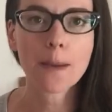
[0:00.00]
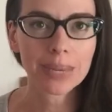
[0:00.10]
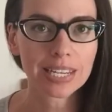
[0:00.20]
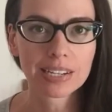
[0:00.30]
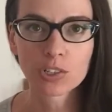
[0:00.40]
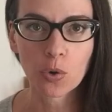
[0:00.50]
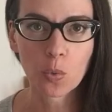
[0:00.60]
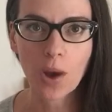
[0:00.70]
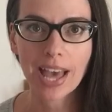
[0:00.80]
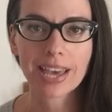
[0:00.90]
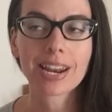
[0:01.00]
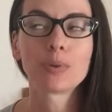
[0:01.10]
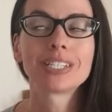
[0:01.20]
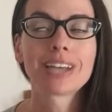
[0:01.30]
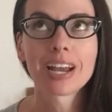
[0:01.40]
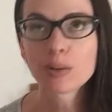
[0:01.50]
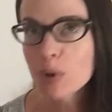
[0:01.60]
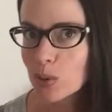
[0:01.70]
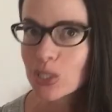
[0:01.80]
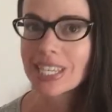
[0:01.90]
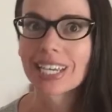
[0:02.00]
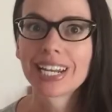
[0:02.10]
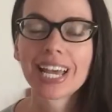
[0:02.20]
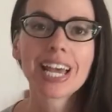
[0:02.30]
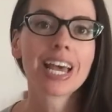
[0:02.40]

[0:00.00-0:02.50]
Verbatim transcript: epic in its own way and I was dying to post it.